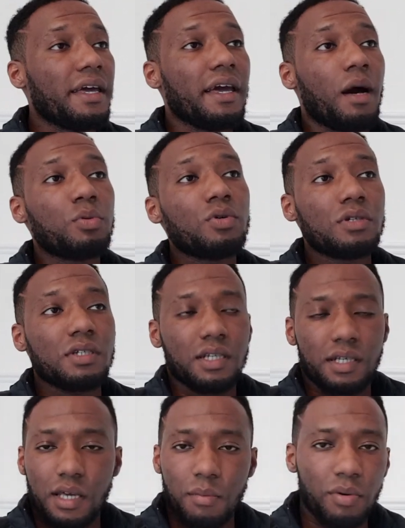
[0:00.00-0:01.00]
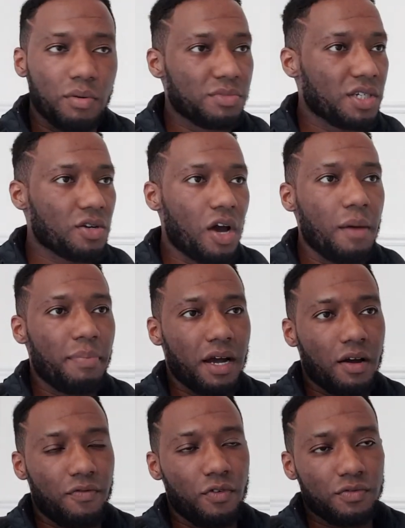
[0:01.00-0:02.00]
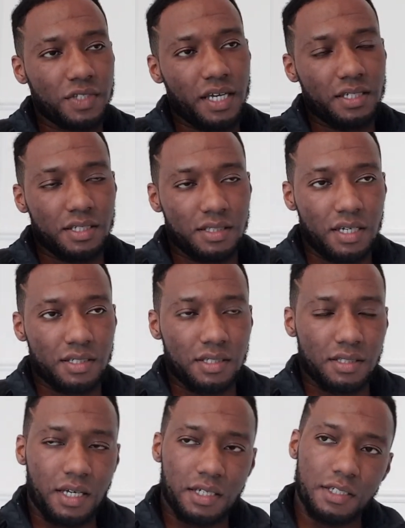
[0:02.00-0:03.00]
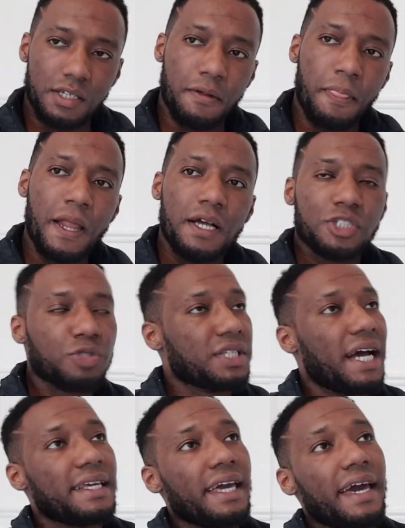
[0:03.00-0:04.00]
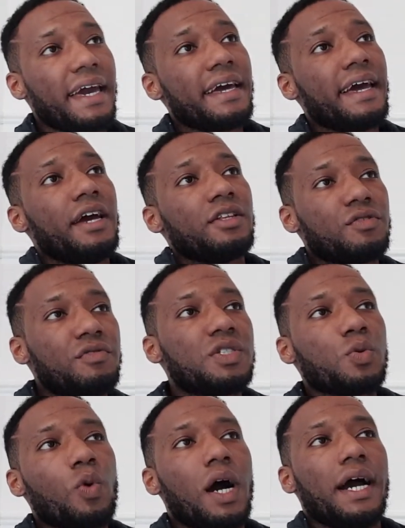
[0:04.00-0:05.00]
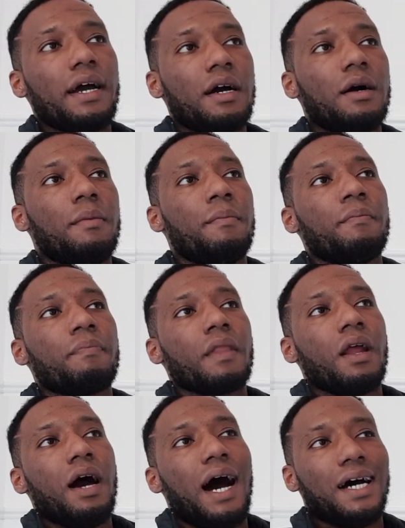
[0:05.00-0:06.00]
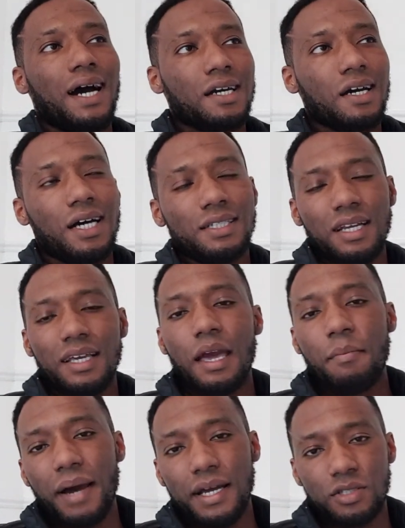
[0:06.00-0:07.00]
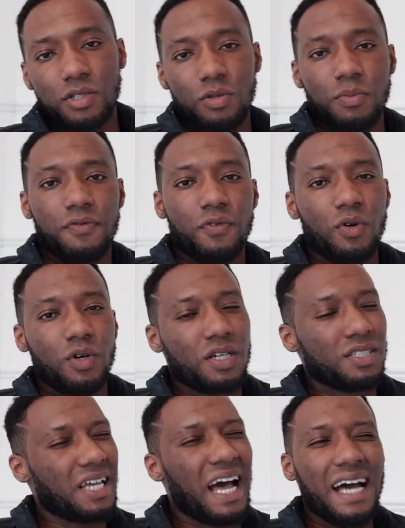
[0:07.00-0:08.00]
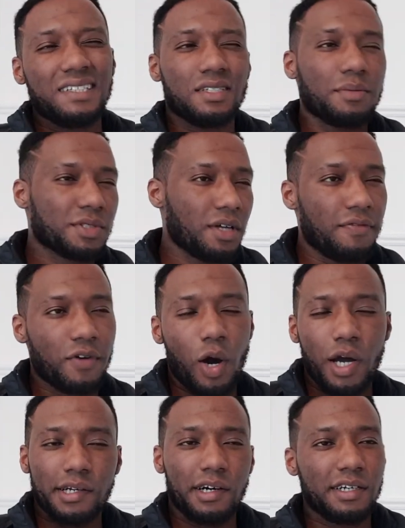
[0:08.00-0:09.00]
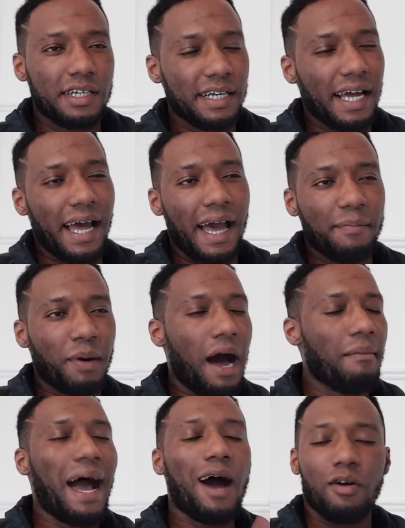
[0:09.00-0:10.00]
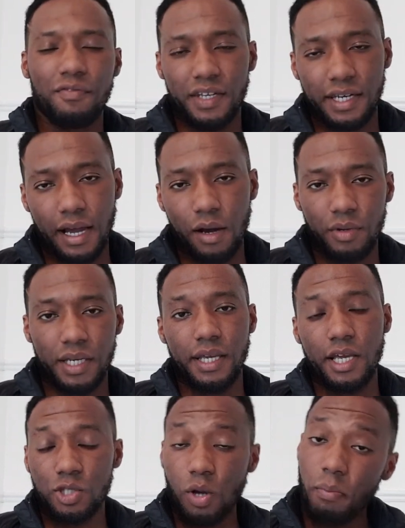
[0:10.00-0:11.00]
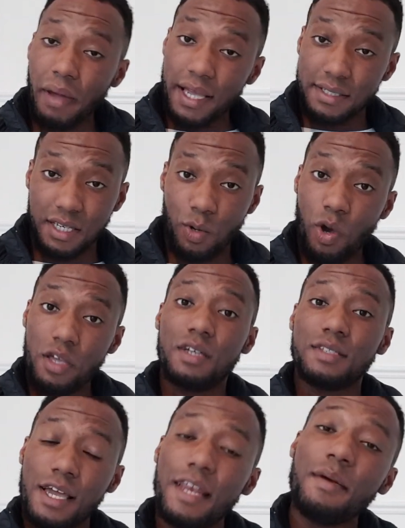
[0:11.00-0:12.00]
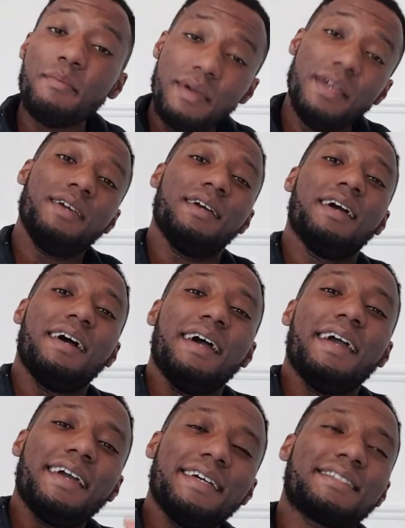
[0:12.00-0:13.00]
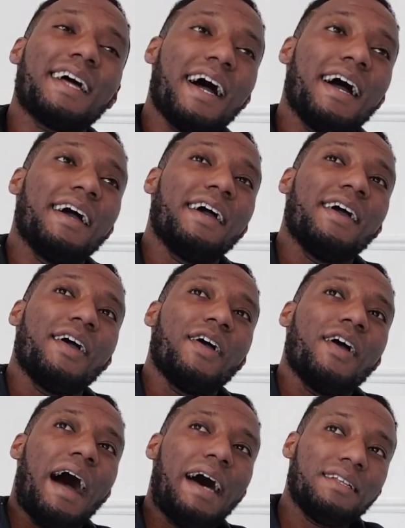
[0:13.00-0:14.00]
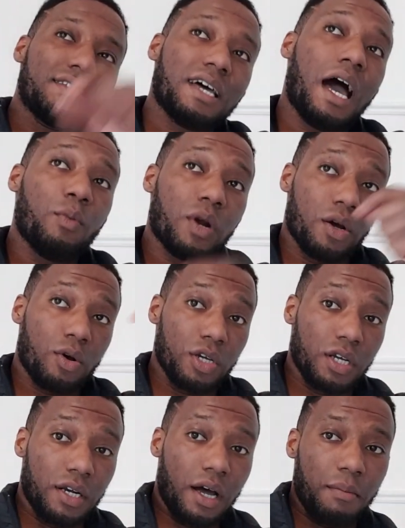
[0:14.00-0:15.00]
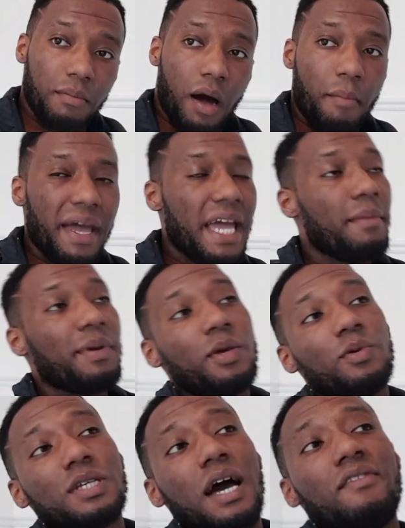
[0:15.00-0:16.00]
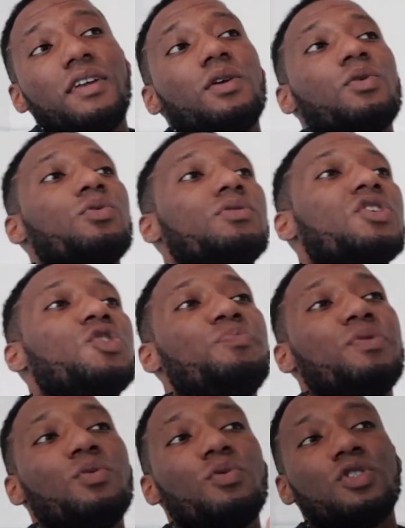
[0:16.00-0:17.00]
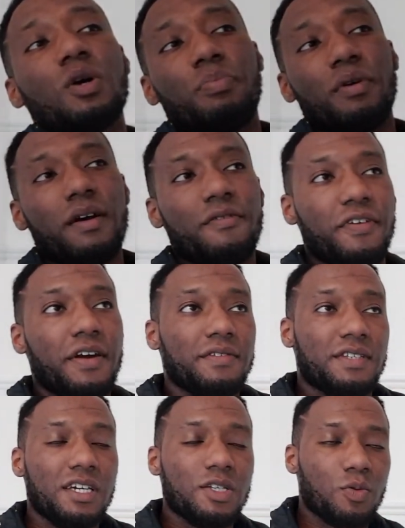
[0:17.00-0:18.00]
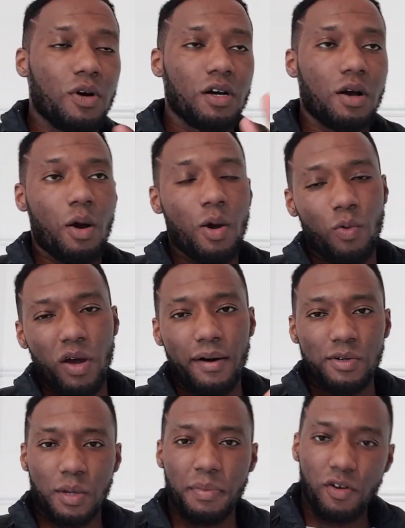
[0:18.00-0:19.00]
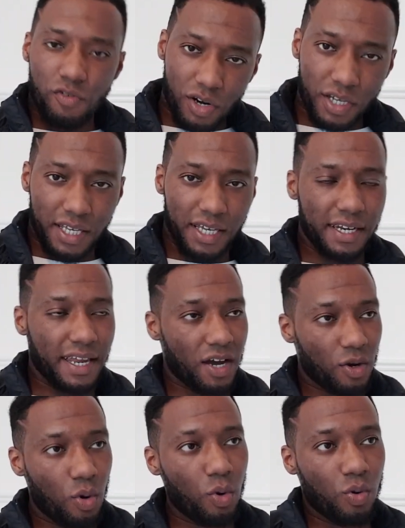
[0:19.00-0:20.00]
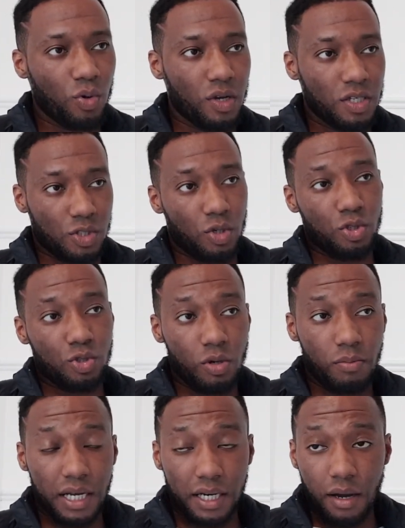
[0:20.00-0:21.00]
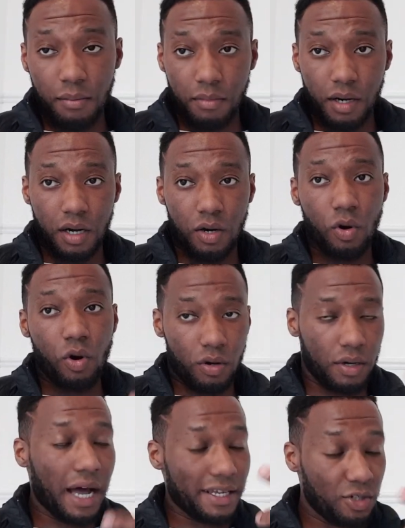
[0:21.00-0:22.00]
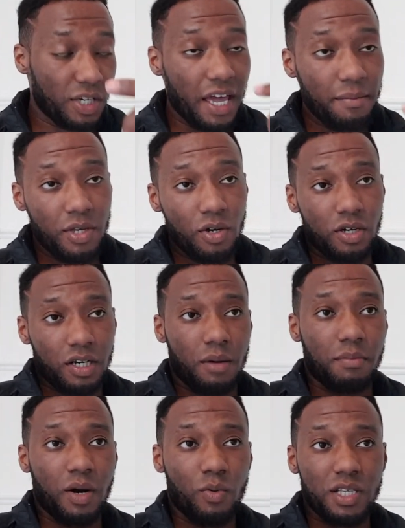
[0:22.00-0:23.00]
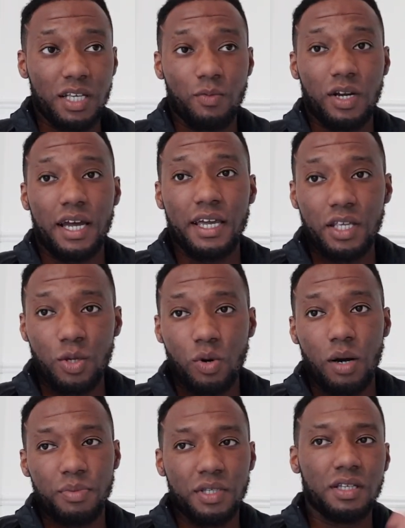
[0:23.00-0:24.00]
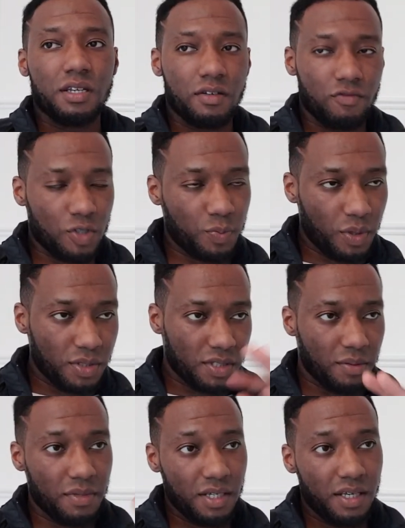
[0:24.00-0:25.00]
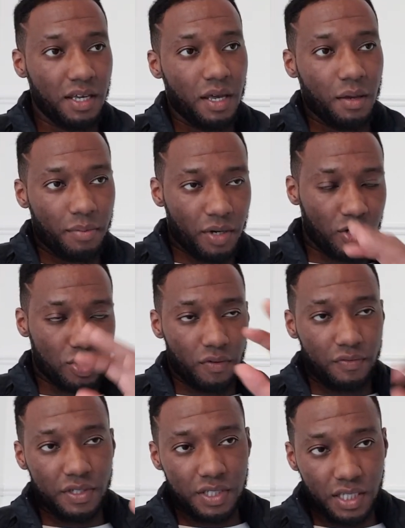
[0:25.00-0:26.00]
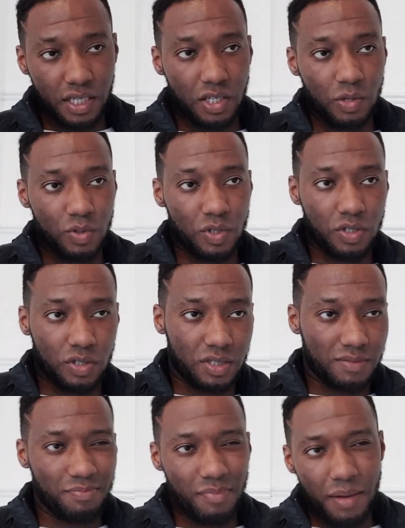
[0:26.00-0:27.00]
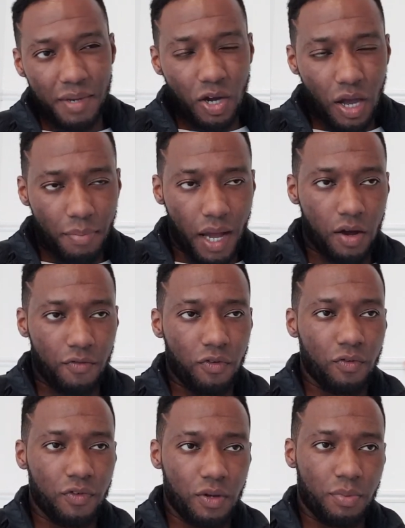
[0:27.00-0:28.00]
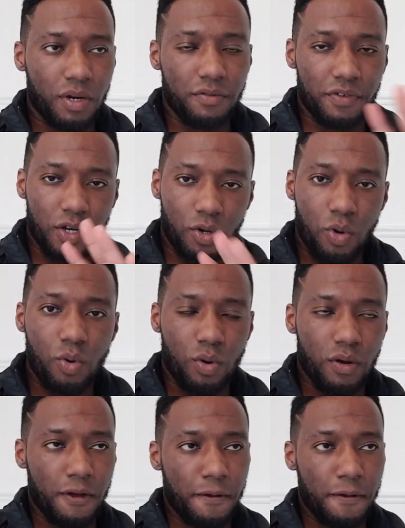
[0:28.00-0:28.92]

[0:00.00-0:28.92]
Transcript: yeah, I'm good in it. Yeah, boom, just going back and forth, texting, texting, texting. She was like, yeah, the reason why um I I, I didn't get back to you before because I had some stuff going on and that, but I'm out of it now. And yeah, so basically, what you're telling me is that at the time when I got your number, maybe you was having a little dispute with your boyfriend, things weren't going well, it was a bit rocky and that cool. So you took my number or you gave me your number. When when I hit you up, you didn't respond to me because obviously you was maybe going back and forth with your boyfriend, cool.